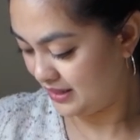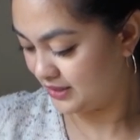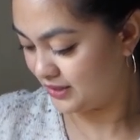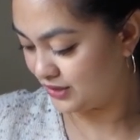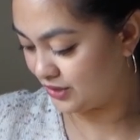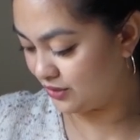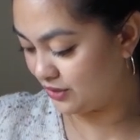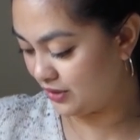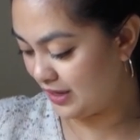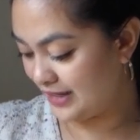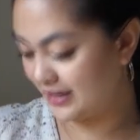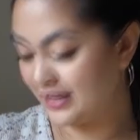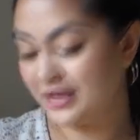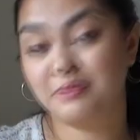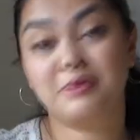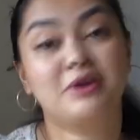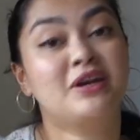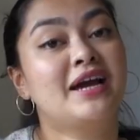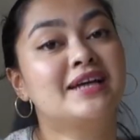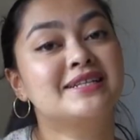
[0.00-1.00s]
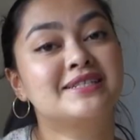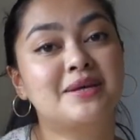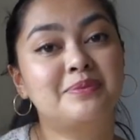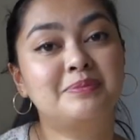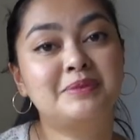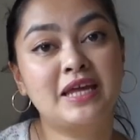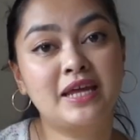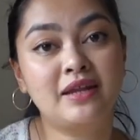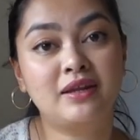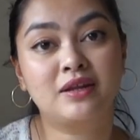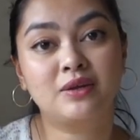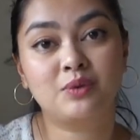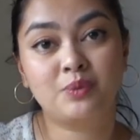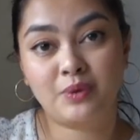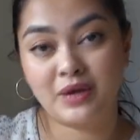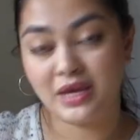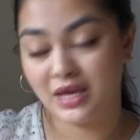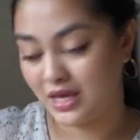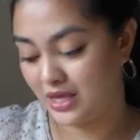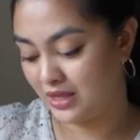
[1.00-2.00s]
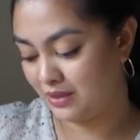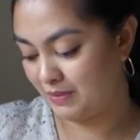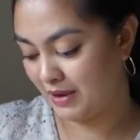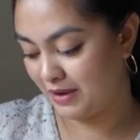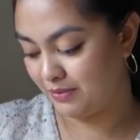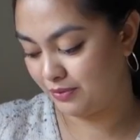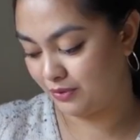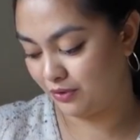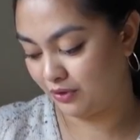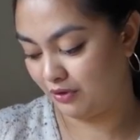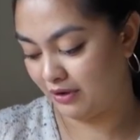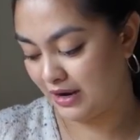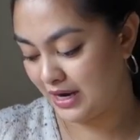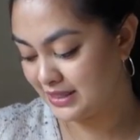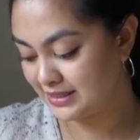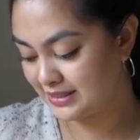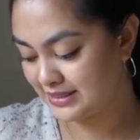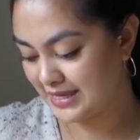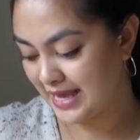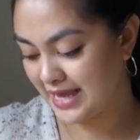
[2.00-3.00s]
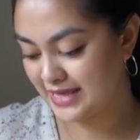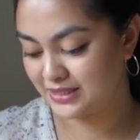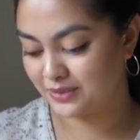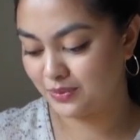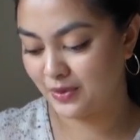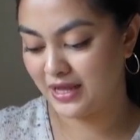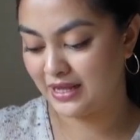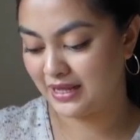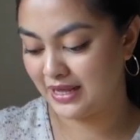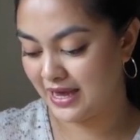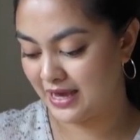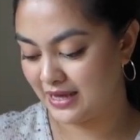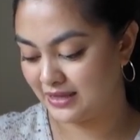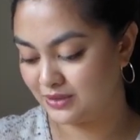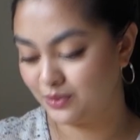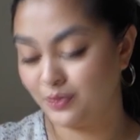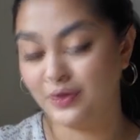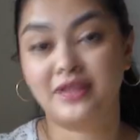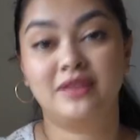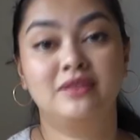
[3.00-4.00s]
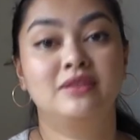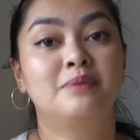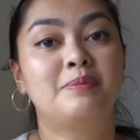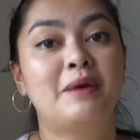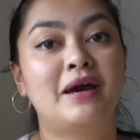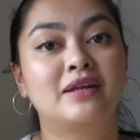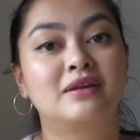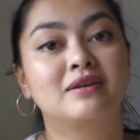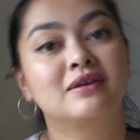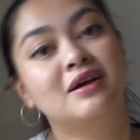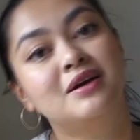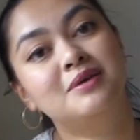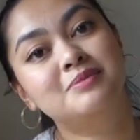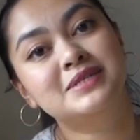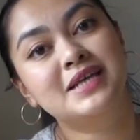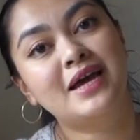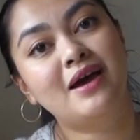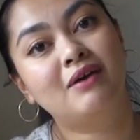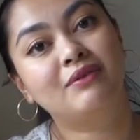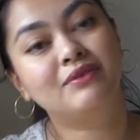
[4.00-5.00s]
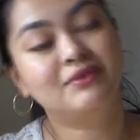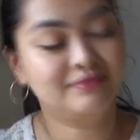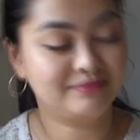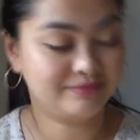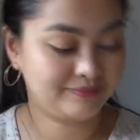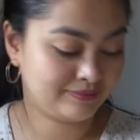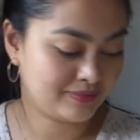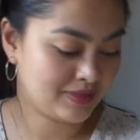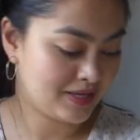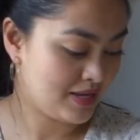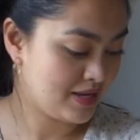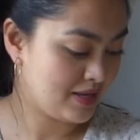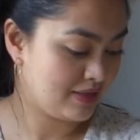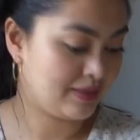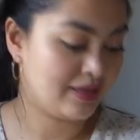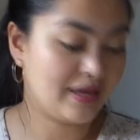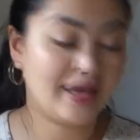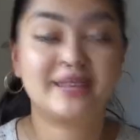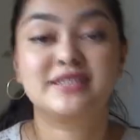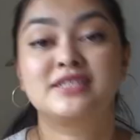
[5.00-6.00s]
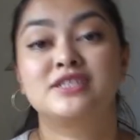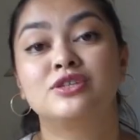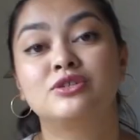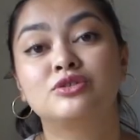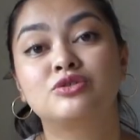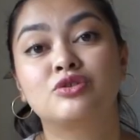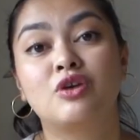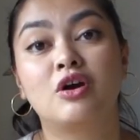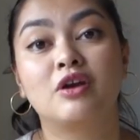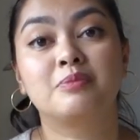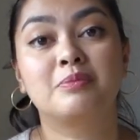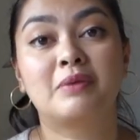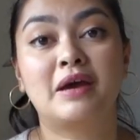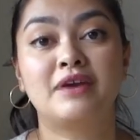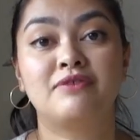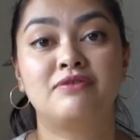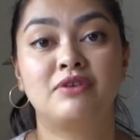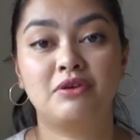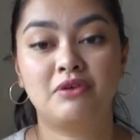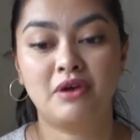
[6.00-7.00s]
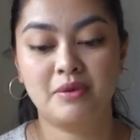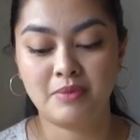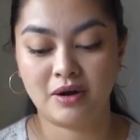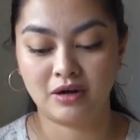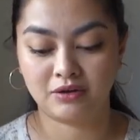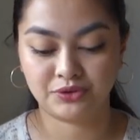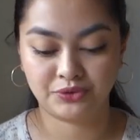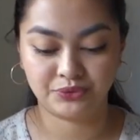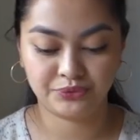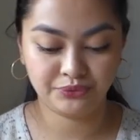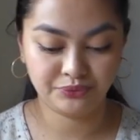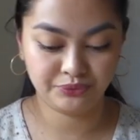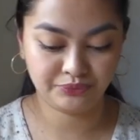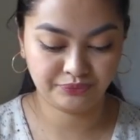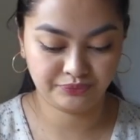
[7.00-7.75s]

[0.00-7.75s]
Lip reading: So I'll keep you guys updated with my progress as well as when the pattern comes out. The Esio Trot by Vera Marcu.